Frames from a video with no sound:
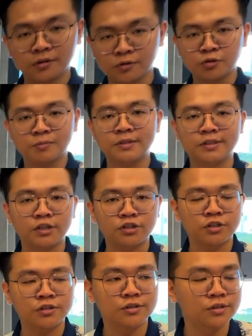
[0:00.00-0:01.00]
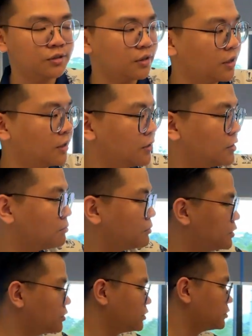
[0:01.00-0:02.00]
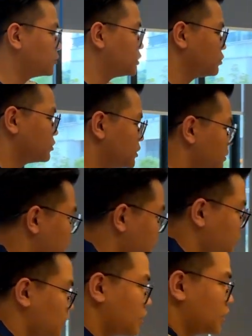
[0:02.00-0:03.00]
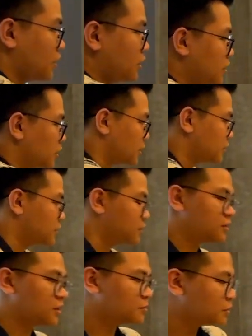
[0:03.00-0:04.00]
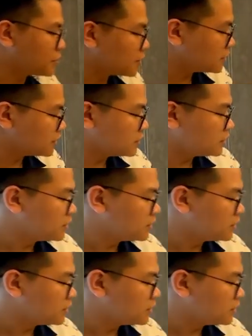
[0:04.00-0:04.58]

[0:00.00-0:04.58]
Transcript: group discussions. And then in the middle, we noticed like this table right here.